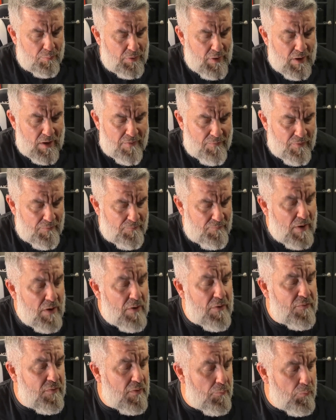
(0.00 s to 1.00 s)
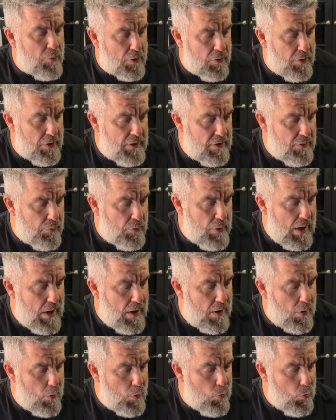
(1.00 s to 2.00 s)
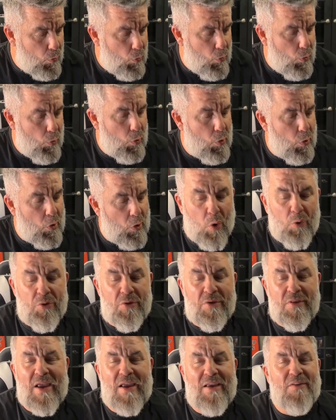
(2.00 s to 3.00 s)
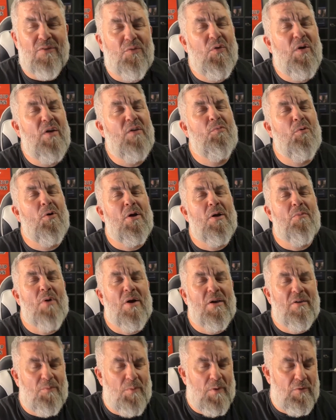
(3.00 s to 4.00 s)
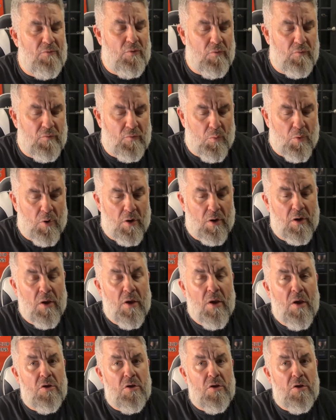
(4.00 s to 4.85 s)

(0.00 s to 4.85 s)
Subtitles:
Think of it very similarly to how olden days Facebook and MySpace used to work.